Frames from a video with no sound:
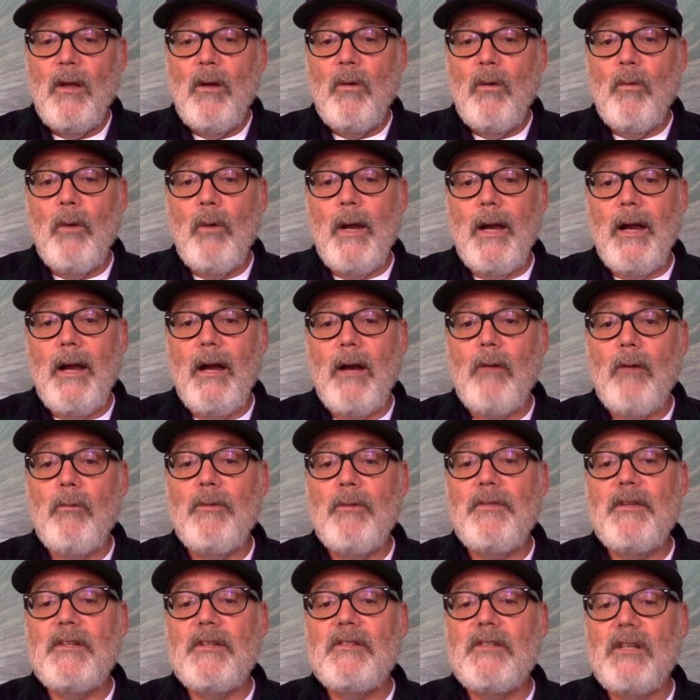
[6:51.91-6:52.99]
where
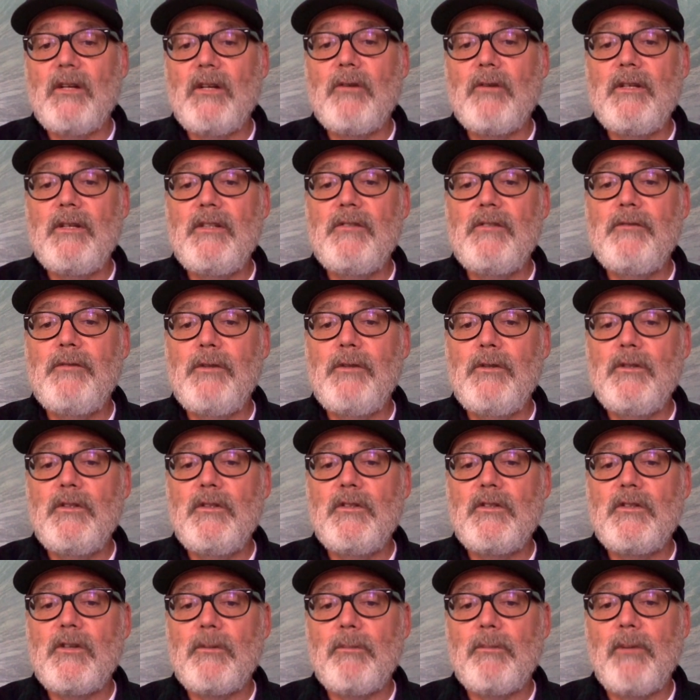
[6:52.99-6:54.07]
with this increased food
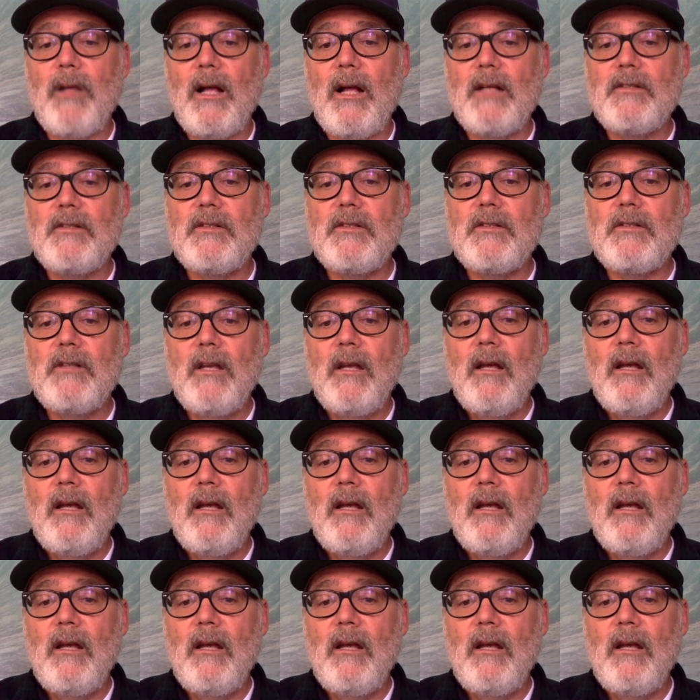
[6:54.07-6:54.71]
surplus,